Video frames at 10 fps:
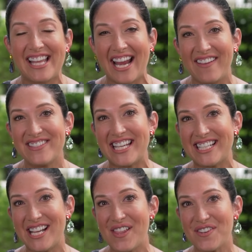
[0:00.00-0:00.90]
Like I've said
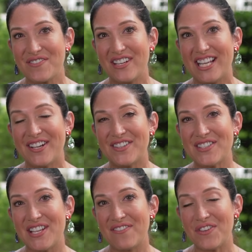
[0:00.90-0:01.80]
in other
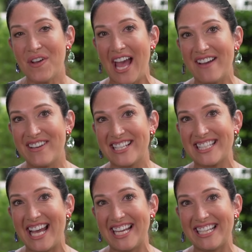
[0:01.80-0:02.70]
videos, if you have
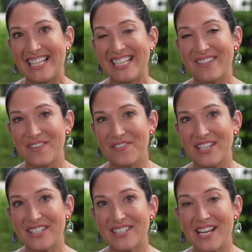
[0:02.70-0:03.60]
anxiety or
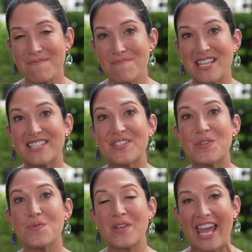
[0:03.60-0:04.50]
fear, it means
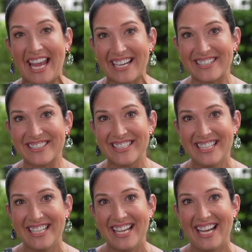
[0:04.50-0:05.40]
you care,
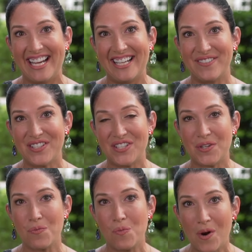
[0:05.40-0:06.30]
which is
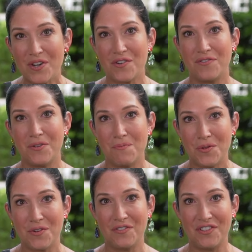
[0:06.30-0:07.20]
a wonderful,
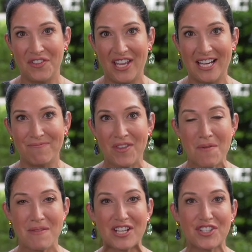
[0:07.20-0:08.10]
beautiful thing.
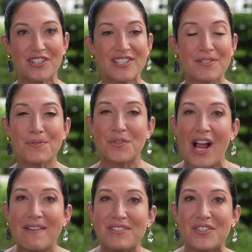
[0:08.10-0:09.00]
Make sure to
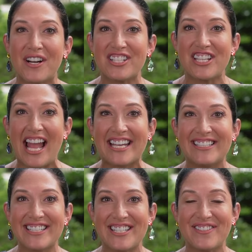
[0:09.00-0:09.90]
subscribe to our
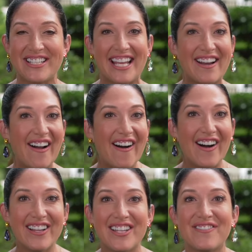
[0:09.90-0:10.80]
channel so you can get
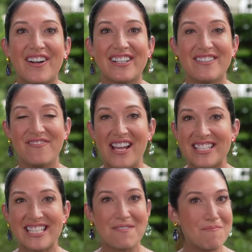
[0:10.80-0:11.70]
all of our
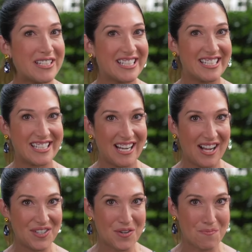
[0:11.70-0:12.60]
investing, business, and
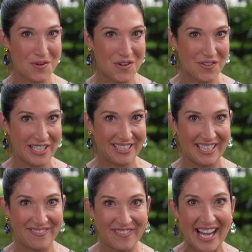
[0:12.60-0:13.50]

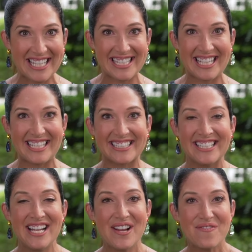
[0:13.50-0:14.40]
entrepreneurial advice
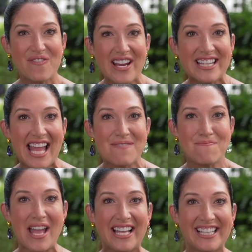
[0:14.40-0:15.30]
here. Ring
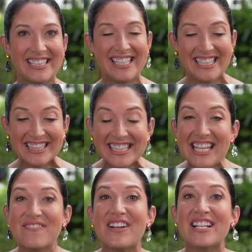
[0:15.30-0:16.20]
that bell,
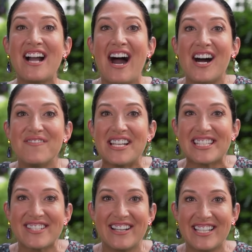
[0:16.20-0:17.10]
leave a
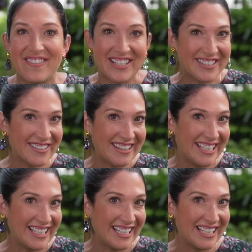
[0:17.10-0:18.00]
comment so I know what you're
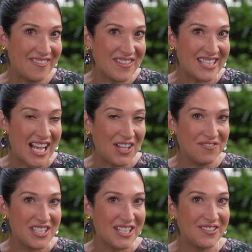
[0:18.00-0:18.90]
thinking and if this
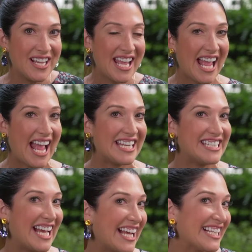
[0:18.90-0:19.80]
helped you,
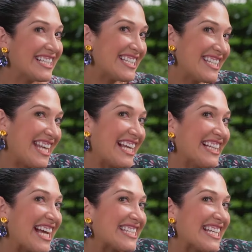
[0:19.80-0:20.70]
and stay
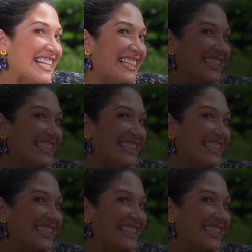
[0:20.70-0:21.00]
classy.